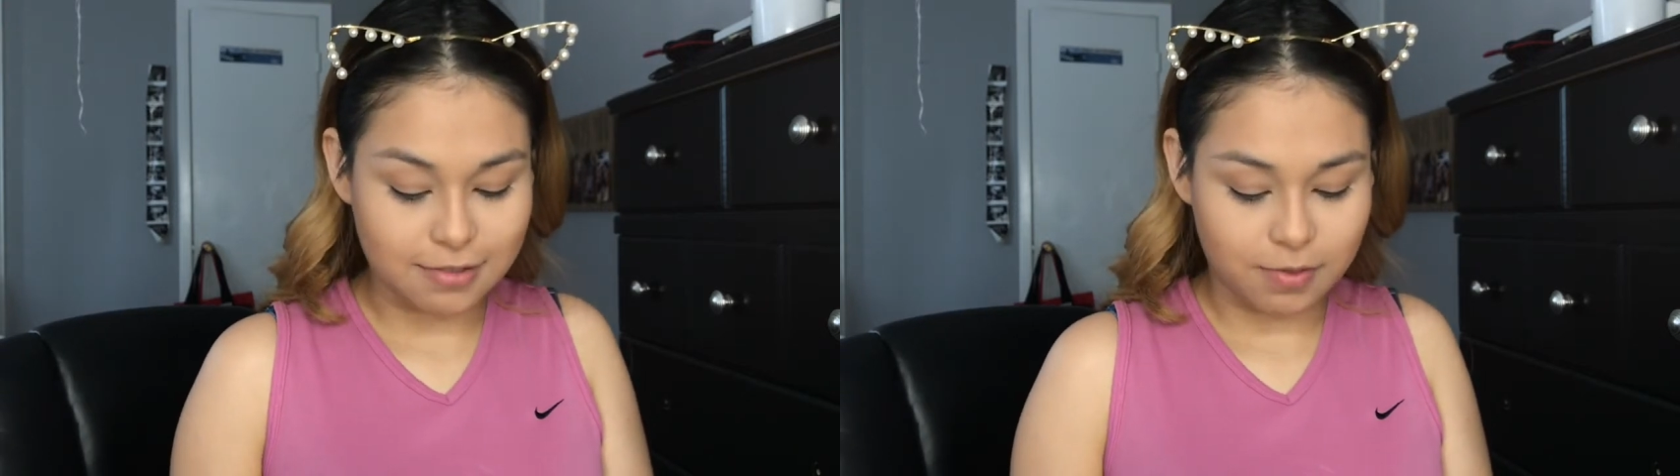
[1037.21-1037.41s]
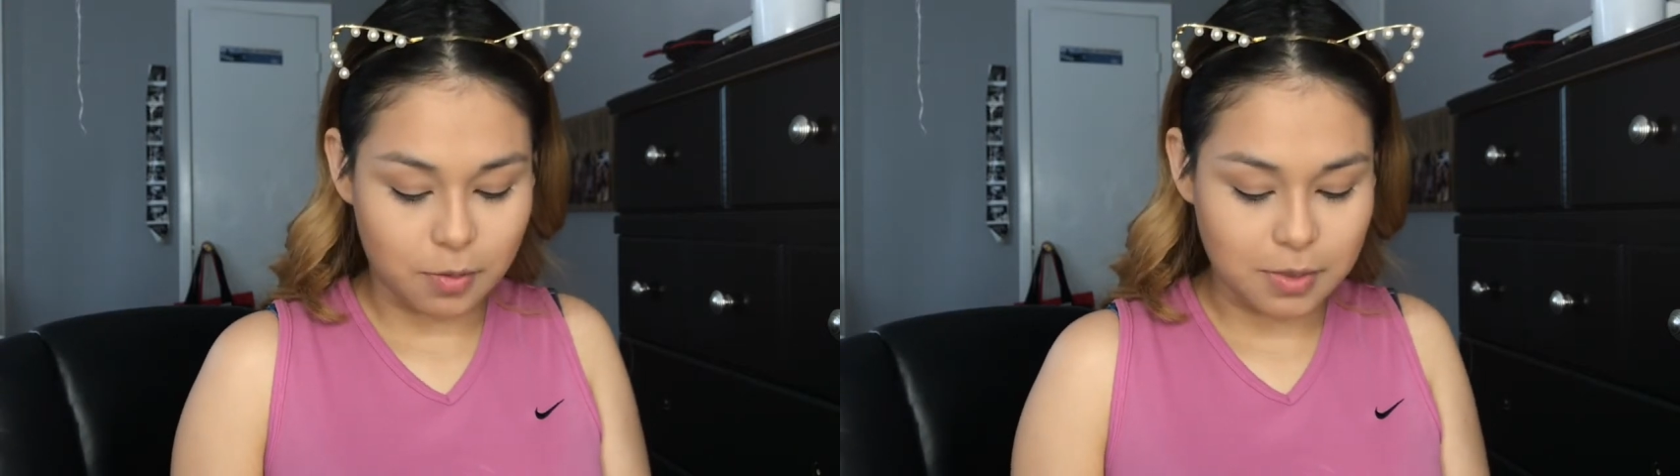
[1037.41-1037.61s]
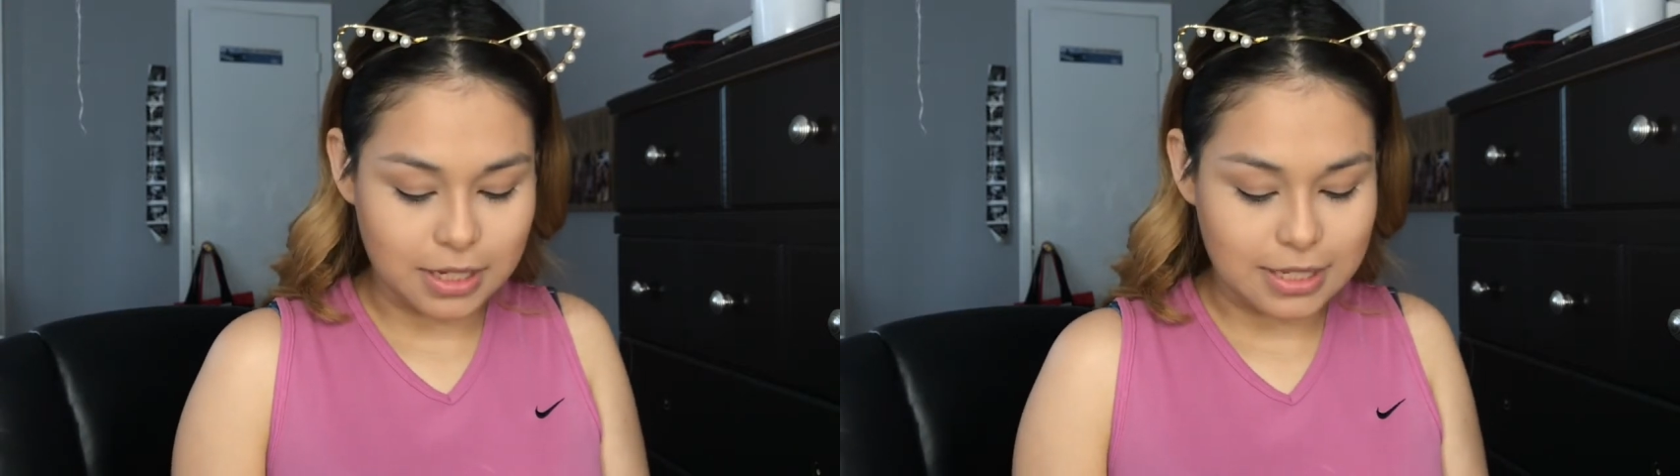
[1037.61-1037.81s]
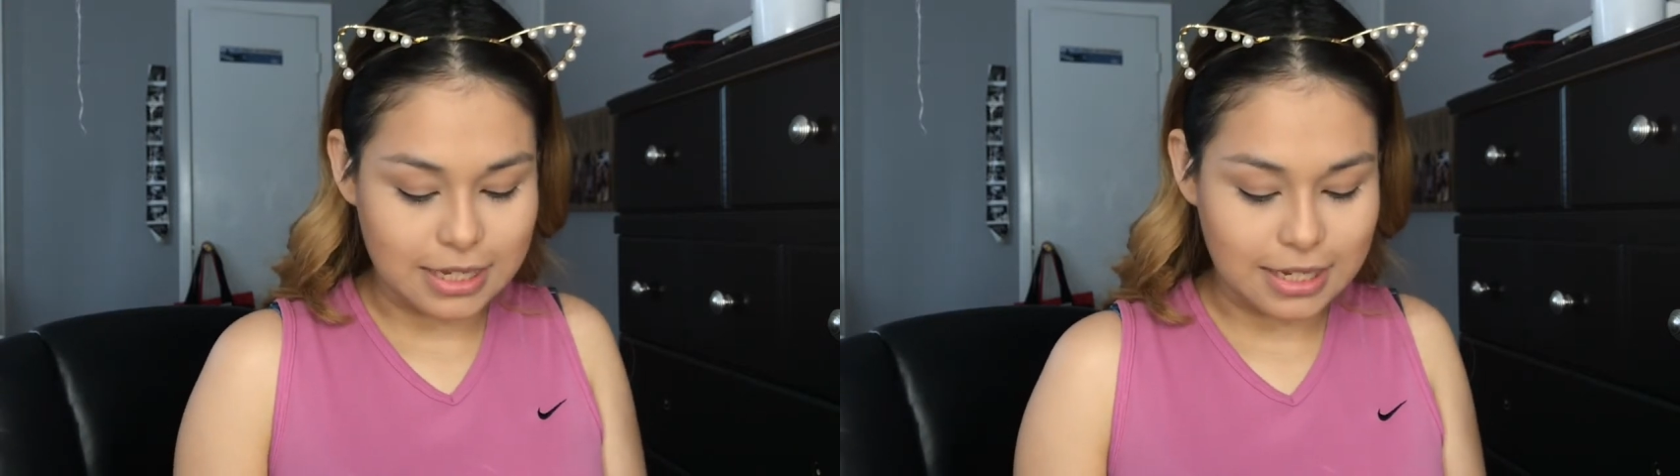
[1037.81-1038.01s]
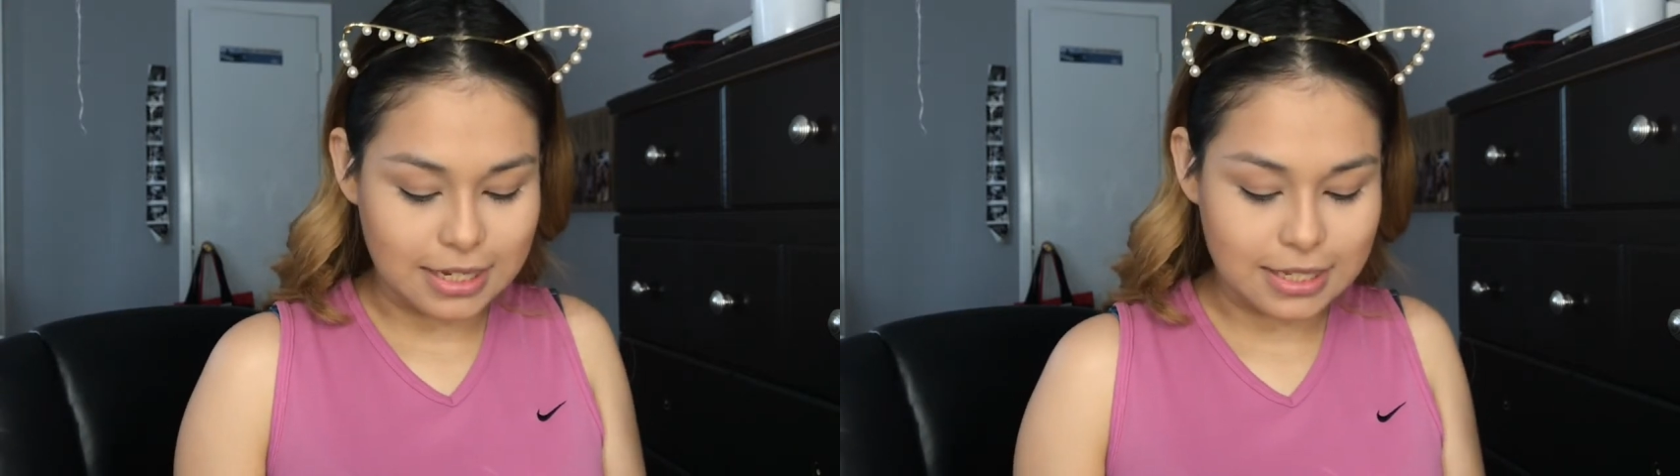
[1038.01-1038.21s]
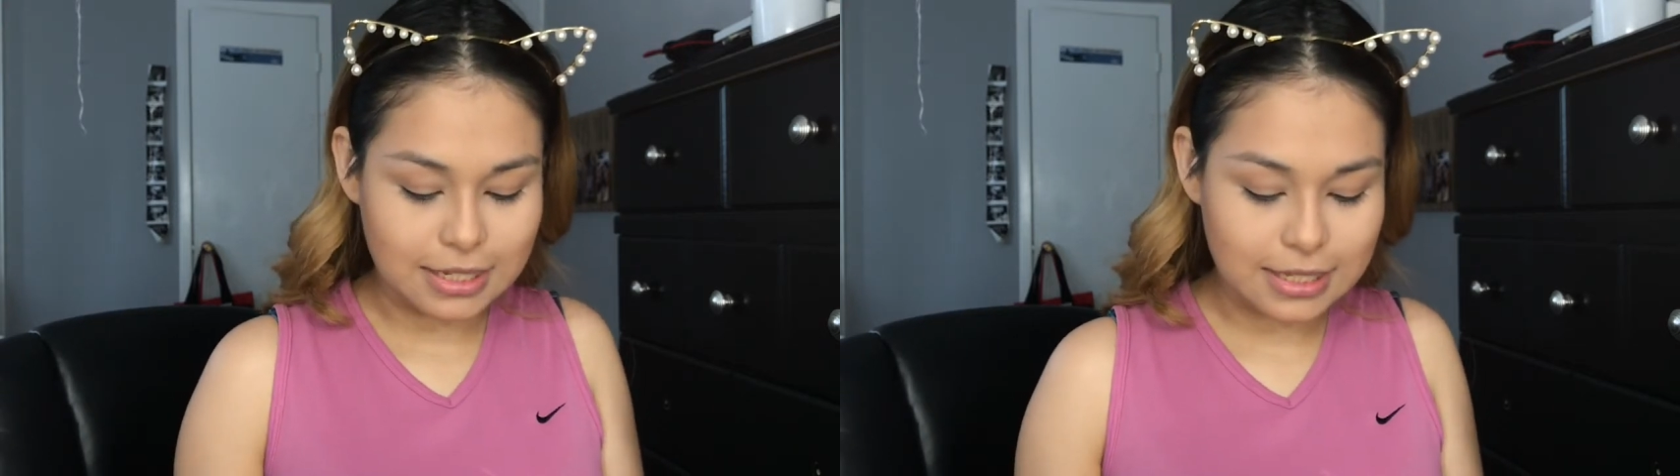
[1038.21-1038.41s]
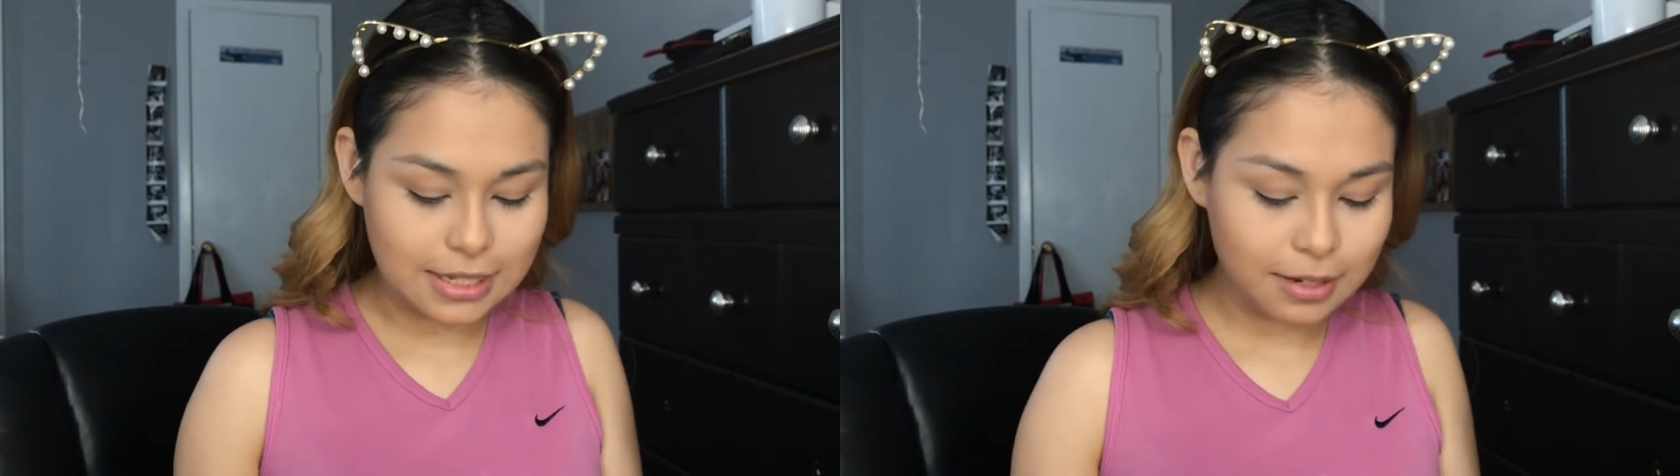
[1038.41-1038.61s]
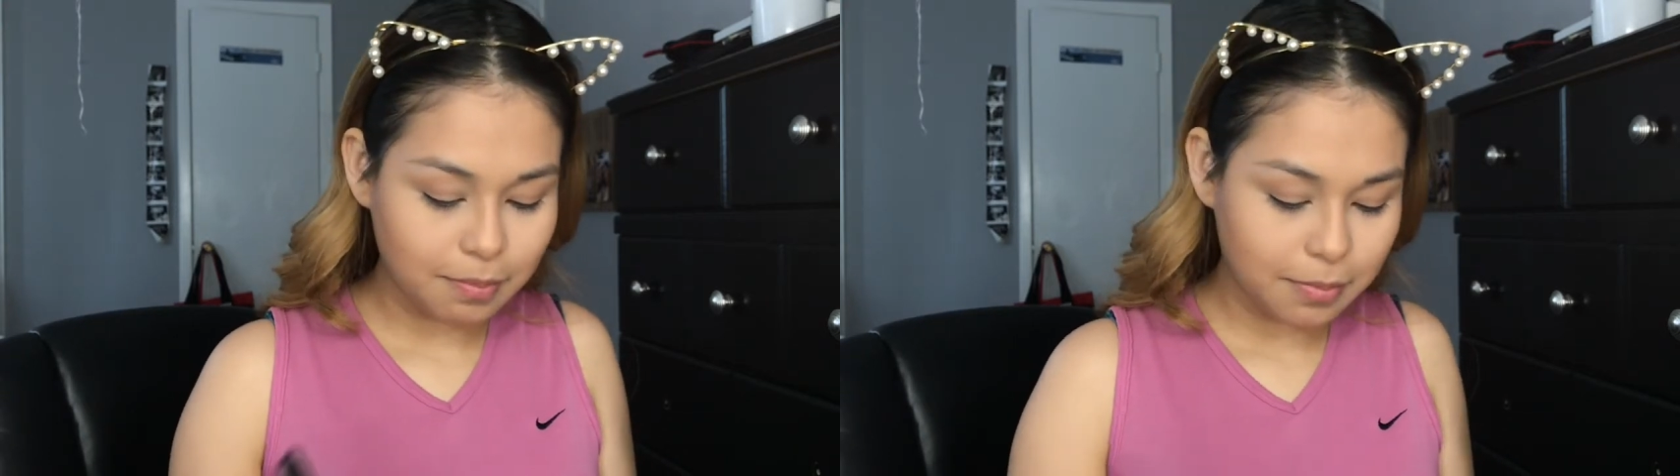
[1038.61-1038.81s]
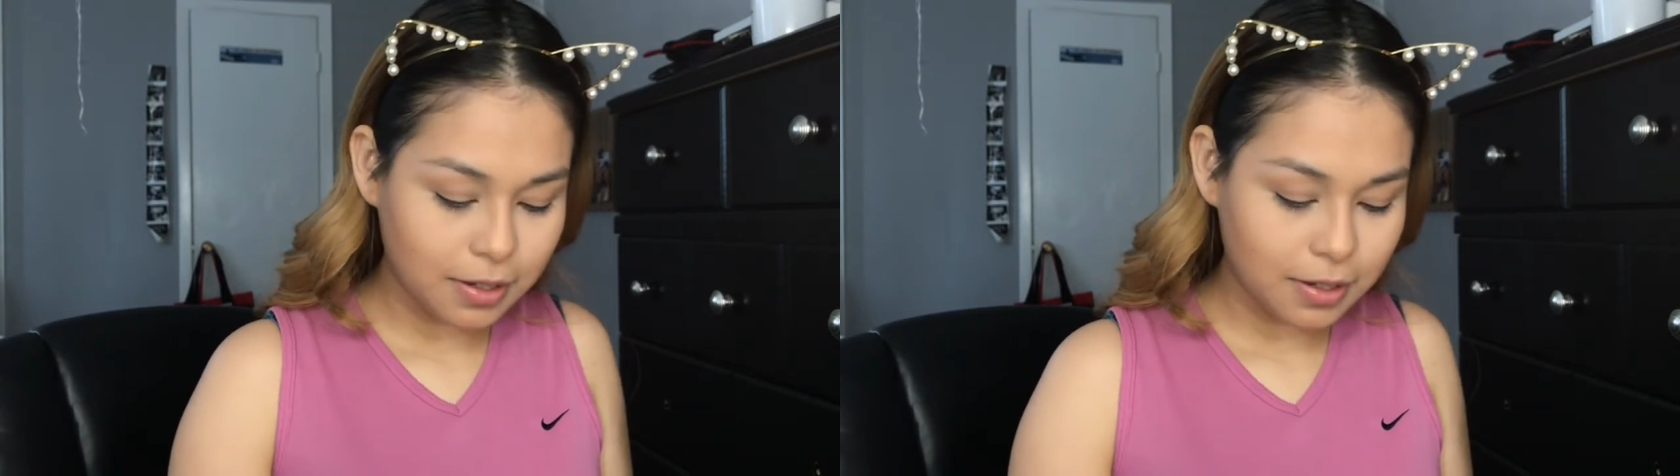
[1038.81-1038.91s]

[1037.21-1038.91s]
to film because he is asleep,